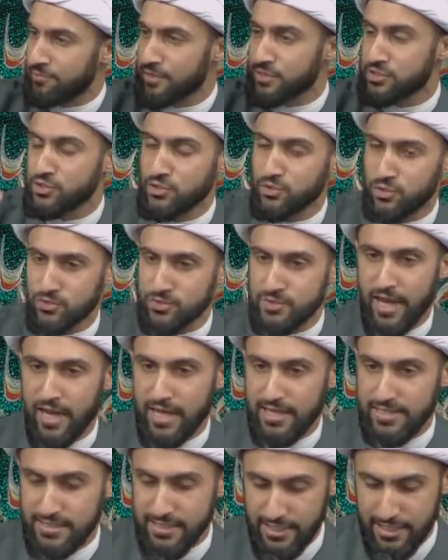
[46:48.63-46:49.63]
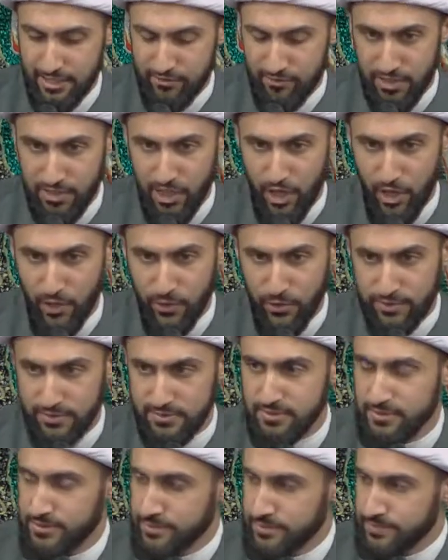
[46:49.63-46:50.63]
but you do not leave
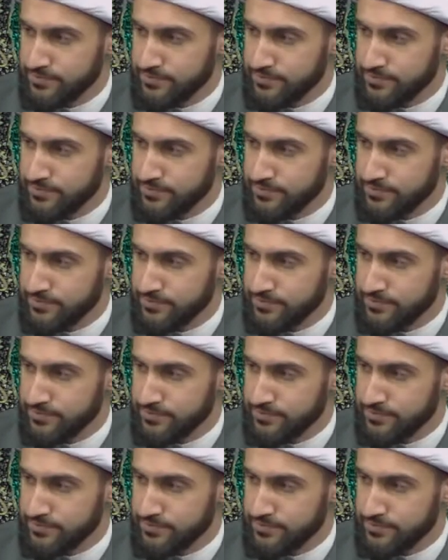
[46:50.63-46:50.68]
alone.